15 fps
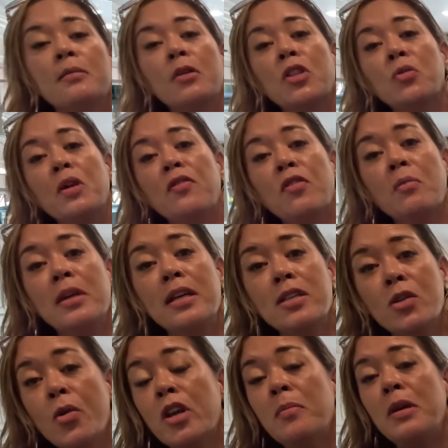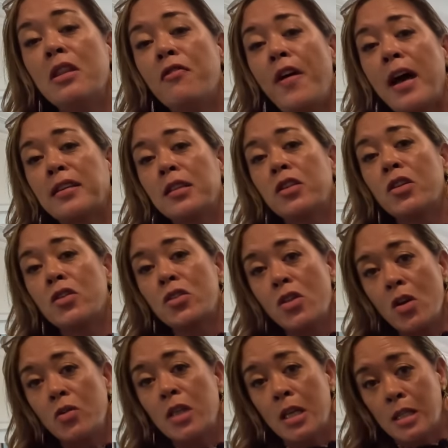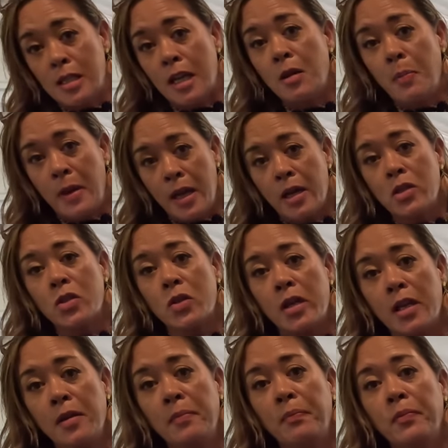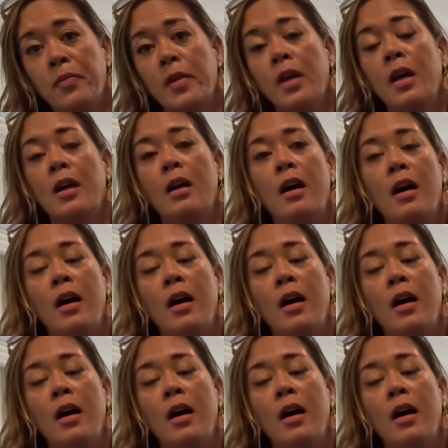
number three for me is going to be the fact that there's no designated pantry. Womp womp.